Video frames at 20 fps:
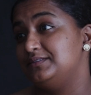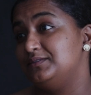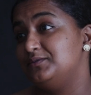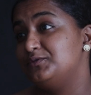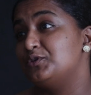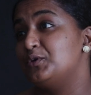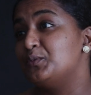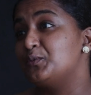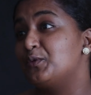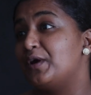
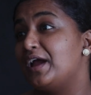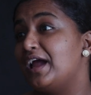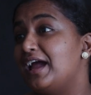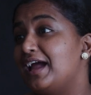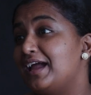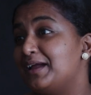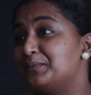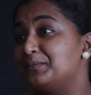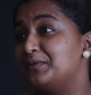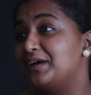From
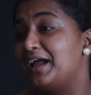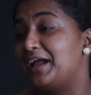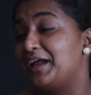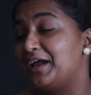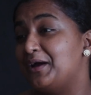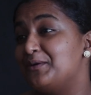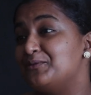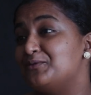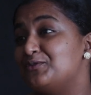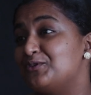where I
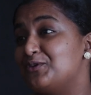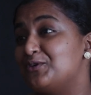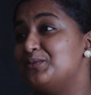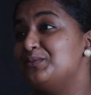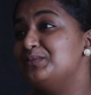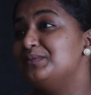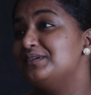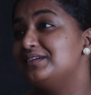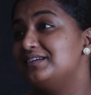come from,